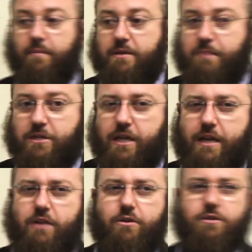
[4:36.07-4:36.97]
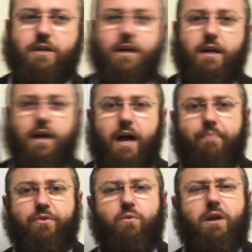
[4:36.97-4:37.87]
Especially those
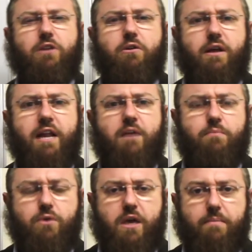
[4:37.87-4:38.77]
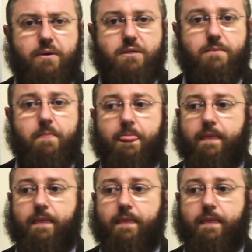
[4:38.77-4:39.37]
$20 an hour bookkeepers.